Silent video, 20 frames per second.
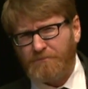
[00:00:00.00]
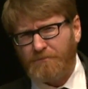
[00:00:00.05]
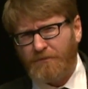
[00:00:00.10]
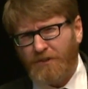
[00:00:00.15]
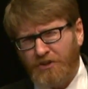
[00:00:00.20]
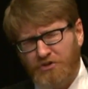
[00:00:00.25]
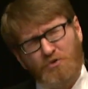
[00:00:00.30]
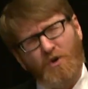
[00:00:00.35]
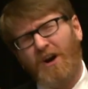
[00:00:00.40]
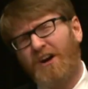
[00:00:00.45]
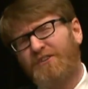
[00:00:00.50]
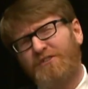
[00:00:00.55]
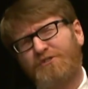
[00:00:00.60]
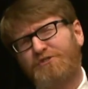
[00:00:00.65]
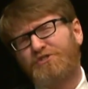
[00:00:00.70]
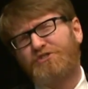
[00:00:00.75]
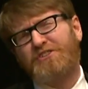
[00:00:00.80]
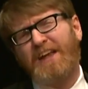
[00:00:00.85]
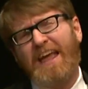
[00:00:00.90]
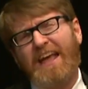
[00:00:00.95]
you
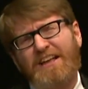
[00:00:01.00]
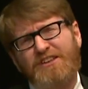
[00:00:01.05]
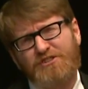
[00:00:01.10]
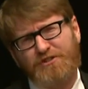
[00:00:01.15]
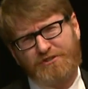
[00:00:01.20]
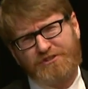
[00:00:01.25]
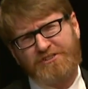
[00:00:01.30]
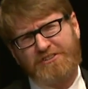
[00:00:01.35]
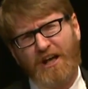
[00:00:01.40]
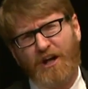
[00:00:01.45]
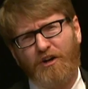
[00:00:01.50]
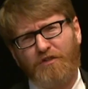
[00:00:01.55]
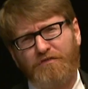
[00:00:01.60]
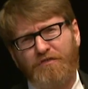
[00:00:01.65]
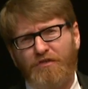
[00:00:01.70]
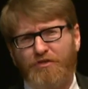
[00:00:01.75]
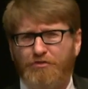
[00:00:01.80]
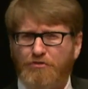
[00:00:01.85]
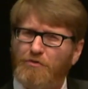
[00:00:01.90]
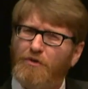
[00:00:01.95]
understand yourself
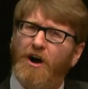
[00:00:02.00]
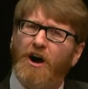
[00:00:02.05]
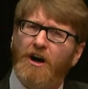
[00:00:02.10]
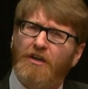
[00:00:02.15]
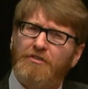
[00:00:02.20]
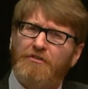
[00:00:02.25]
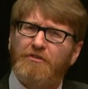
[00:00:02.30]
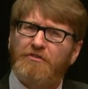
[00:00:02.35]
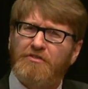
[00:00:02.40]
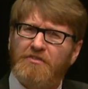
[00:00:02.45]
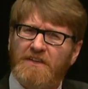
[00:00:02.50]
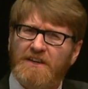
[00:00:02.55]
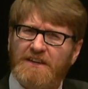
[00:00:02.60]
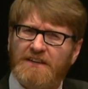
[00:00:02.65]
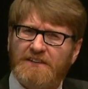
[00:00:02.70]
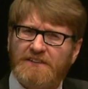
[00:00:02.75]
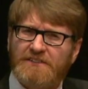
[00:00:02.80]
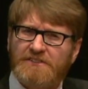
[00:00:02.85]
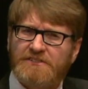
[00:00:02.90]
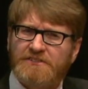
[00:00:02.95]
through other
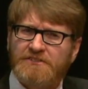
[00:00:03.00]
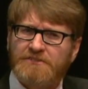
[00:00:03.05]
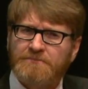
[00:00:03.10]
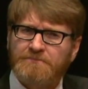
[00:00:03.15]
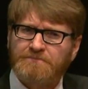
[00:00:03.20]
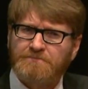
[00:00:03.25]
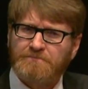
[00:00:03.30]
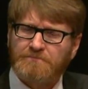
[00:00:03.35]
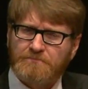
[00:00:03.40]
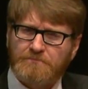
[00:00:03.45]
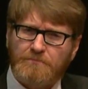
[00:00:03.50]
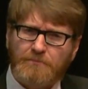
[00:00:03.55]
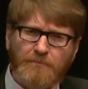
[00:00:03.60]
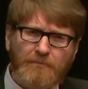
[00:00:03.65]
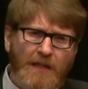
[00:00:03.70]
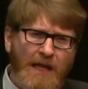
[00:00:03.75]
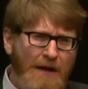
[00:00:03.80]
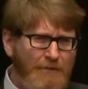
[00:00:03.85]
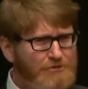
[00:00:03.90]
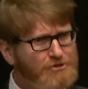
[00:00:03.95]
things.
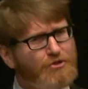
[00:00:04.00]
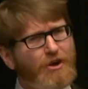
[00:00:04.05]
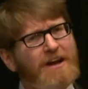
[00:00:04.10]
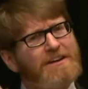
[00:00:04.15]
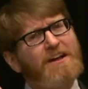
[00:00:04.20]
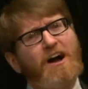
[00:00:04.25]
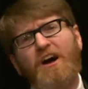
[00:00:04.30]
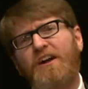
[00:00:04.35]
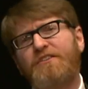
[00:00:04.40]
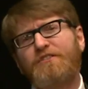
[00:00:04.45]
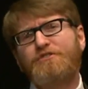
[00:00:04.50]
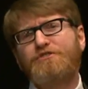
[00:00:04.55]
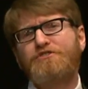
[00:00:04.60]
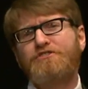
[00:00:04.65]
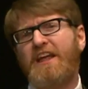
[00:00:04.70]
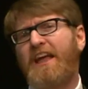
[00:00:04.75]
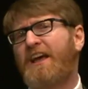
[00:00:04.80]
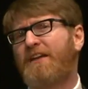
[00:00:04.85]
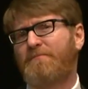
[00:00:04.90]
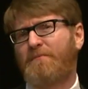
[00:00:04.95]
I was trying to
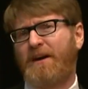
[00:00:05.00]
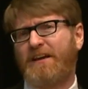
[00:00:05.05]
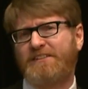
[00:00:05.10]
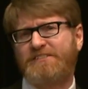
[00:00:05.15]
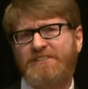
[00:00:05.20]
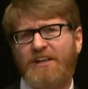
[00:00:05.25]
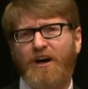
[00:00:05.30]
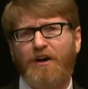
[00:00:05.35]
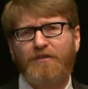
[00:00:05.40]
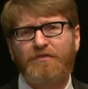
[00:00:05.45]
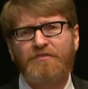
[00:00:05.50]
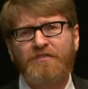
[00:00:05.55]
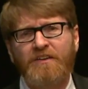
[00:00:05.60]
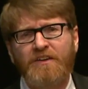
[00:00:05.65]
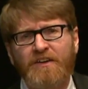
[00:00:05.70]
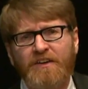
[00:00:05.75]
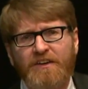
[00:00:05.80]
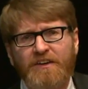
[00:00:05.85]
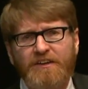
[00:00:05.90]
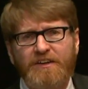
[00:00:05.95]
understand myself,
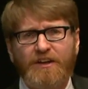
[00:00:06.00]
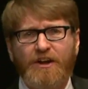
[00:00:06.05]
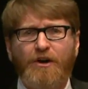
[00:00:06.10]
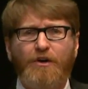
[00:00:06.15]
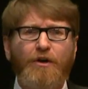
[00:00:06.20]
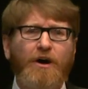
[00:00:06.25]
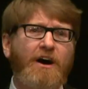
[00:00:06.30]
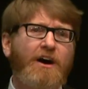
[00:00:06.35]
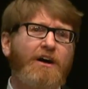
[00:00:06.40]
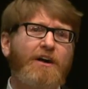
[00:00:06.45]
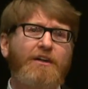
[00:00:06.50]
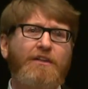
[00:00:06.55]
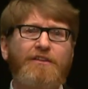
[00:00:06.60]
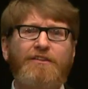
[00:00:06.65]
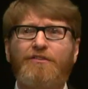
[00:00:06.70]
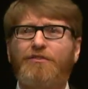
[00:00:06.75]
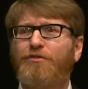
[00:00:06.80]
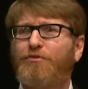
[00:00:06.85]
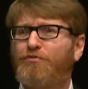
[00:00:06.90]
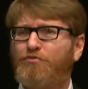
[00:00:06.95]
you know, uh,
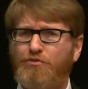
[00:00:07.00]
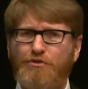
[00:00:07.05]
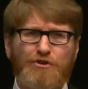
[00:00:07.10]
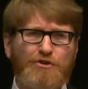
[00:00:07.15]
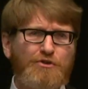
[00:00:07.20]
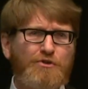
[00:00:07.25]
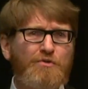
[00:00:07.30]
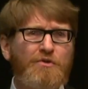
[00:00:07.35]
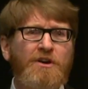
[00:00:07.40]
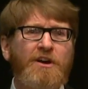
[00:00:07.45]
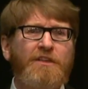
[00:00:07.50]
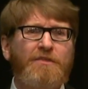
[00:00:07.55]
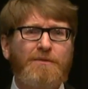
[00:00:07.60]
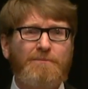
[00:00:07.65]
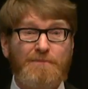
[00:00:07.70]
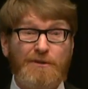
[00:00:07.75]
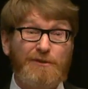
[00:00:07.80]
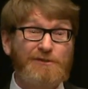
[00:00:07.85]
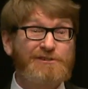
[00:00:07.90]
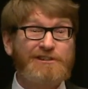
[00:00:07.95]
through the
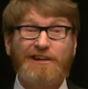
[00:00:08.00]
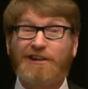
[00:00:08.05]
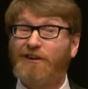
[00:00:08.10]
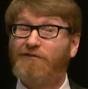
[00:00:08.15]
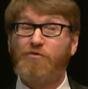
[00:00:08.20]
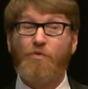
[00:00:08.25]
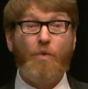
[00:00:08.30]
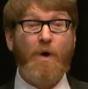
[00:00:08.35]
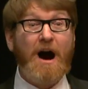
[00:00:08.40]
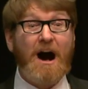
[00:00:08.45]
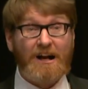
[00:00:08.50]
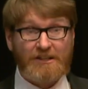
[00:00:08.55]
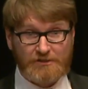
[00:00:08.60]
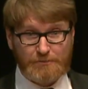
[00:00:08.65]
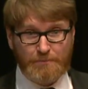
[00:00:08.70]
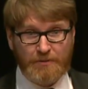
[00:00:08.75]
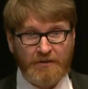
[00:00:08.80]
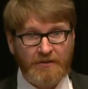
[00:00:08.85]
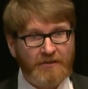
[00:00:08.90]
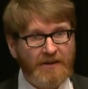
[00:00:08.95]
music of
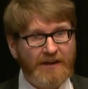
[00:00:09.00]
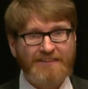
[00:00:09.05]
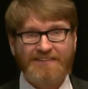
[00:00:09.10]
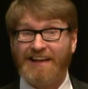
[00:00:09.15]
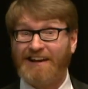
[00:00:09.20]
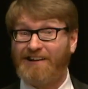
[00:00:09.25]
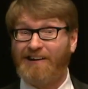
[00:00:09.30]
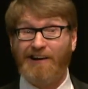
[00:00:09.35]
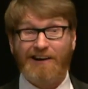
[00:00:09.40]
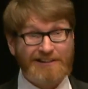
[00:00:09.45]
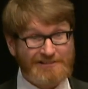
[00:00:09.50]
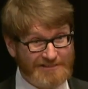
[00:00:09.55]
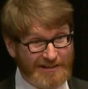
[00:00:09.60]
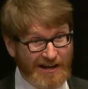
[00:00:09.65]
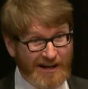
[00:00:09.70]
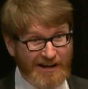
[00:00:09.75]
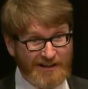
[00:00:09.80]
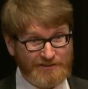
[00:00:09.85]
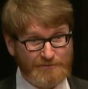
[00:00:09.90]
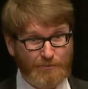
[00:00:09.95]
Wasp and like Ozzy
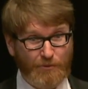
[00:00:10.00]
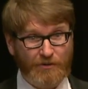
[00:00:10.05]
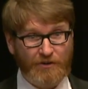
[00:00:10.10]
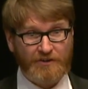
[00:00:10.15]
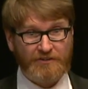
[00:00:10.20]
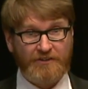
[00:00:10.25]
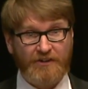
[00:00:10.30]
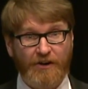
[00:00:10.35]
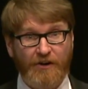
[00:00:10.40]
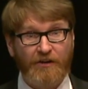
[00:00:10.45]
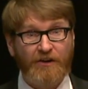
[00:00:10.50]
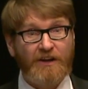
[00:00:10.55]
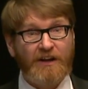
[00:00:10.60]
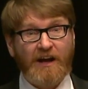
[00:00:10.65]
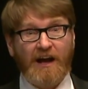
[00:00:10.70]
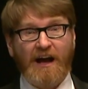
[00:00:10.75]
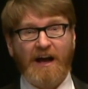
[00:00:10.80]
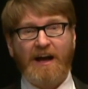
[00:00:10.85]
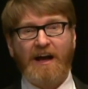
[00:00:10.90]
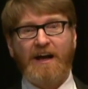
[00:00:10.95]
Osbourne, you know.
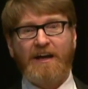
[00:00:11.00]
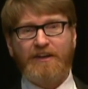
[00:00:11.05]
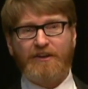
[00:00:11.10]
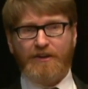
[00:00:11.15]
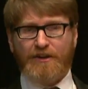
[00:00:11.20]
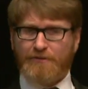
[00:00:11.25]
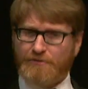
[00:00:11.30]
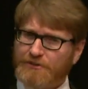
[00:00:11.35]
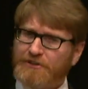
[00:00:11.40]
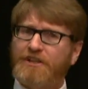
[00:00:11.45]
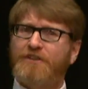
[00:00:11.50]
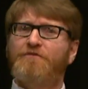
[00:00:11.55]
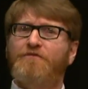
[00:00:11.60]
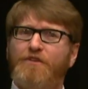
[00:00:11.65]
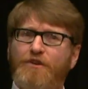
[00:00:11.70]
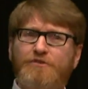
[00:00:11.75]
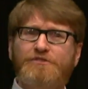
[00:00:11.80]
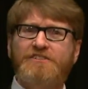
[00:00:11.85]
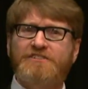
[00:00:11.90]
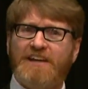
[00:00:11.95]
Uh, it was a
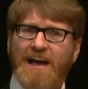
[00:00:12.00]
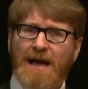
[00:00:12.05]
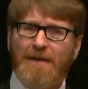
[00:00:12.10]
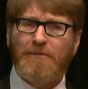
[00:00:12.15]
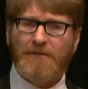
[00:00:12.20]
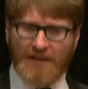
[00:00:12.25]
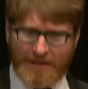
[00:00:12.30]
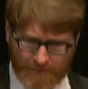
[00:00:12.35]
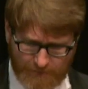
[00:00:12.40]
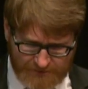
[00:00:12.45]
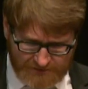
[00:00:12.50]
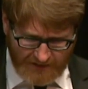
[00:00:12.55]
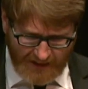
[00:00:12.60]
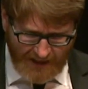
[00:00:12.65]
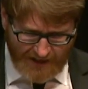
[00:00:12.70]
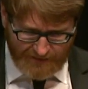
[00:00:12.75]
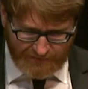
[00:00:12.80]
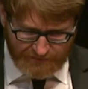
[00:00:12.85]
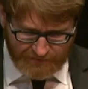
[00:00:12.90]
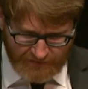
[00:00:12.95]
confusing time in anyone's
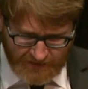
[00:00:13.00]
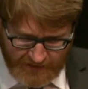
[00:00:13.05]
life.